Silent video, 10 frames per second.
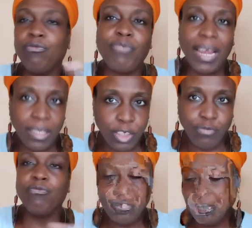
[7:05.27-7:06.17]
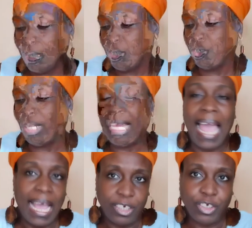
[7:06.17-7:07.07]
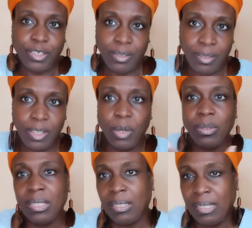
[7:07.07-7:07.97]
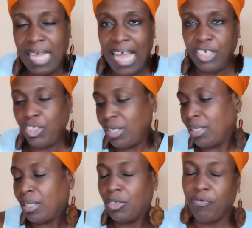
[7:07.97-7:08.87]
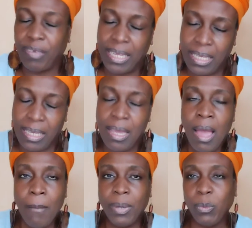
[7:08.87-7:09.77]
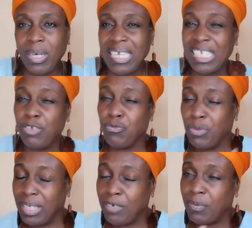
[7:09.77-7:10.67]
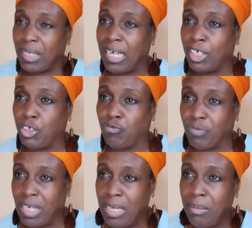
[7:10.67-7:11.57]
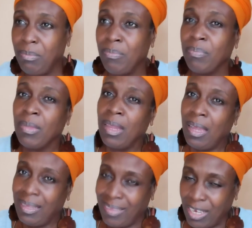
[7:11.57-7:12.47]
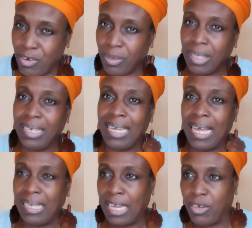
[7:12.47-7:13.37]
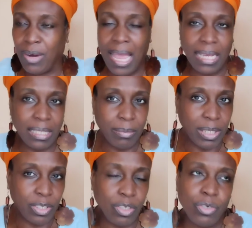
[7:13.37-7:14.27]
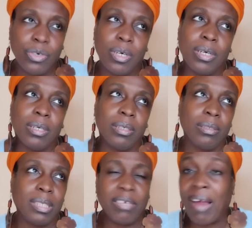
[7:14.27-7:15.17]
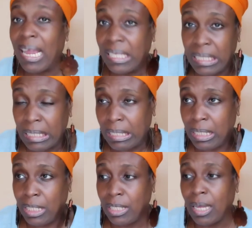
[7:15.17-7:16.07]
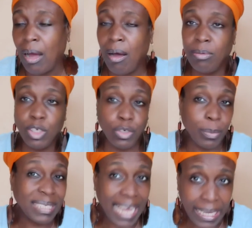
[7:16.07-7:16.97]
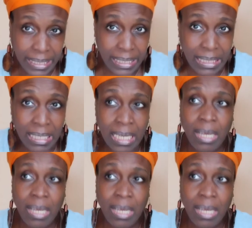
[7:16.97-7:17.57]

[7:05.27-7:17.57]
regular dry skin, because you're like ash. It's ashy, it's a little flaky. But when it gets really, really extreme, then you're looking at like your eczemas, your psoriasis, your dermatitis.